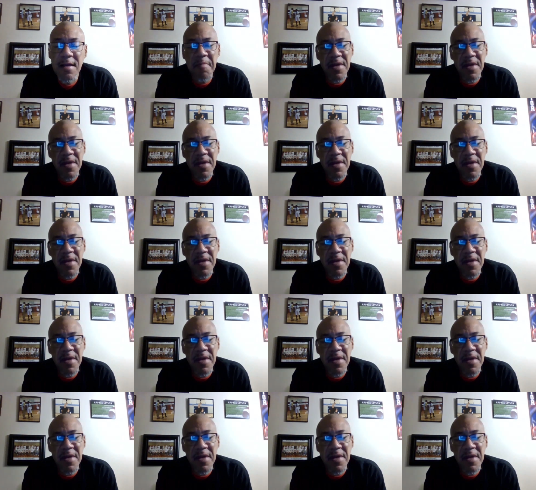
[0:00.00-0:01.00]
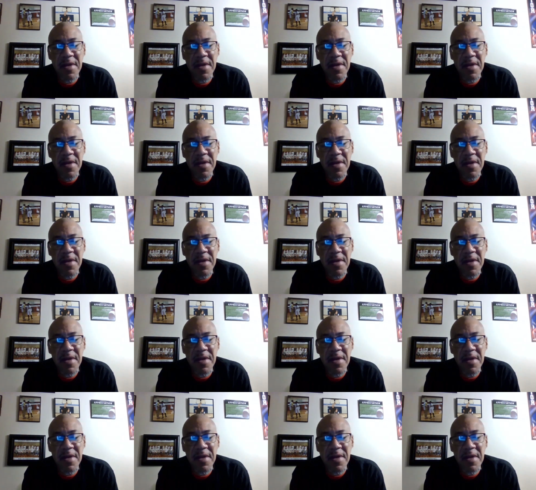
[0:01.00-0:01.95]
Nobody speaks.